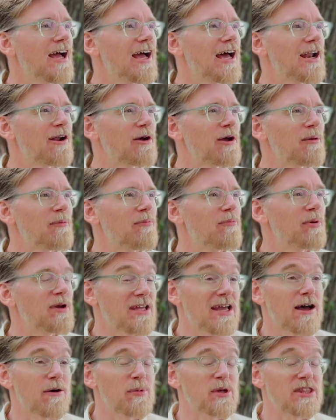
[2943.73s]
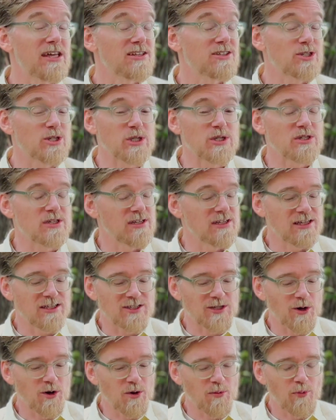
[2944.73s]
Anyway, but that's just,
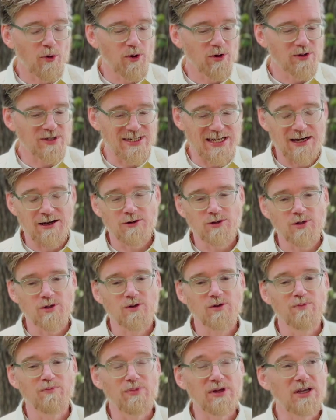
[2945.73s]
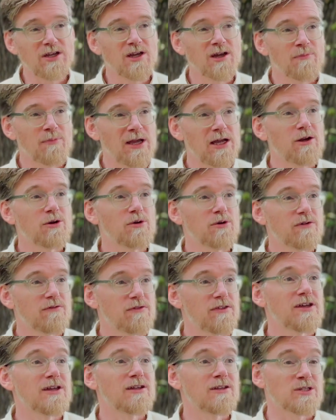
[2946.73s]
it all boils down to being a maker of
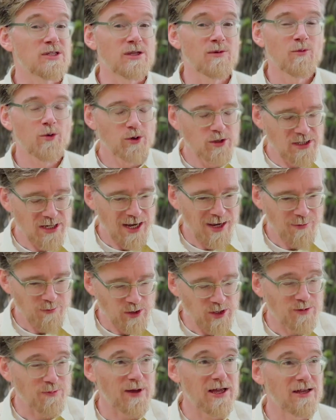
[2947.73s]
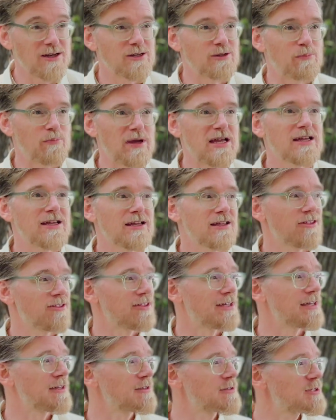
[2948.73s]
things. And the more time you spend making
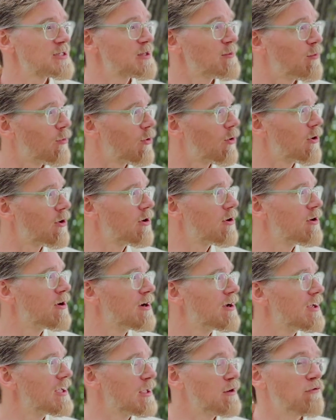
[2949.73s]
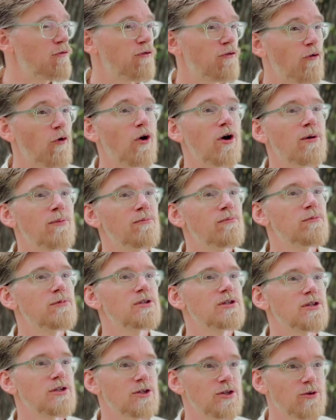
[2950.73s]
things, the more
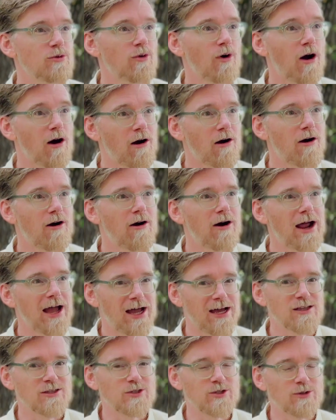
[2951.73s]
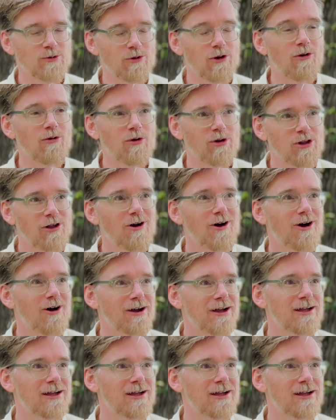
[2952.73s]
informed you are as you go along.